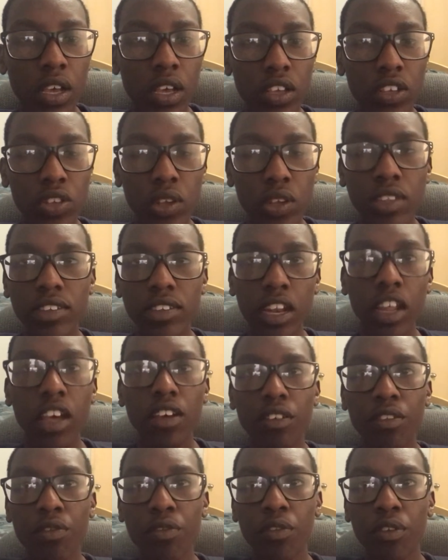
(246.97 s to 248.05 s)
So instead
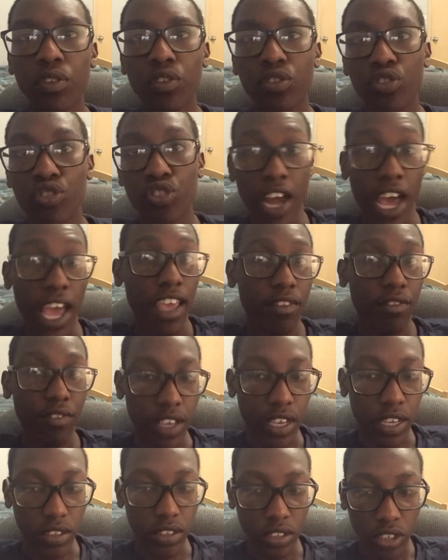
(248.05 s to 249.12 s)
of
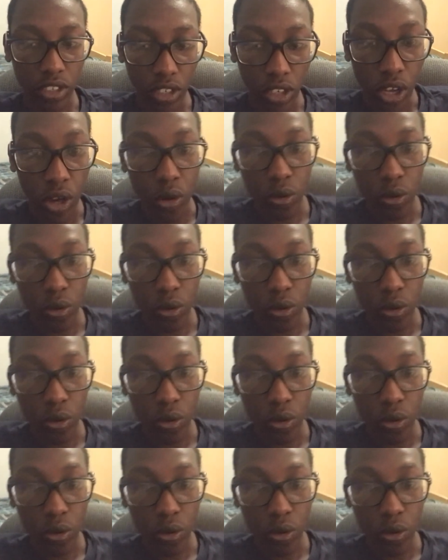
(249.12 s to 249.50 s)
driving, you know,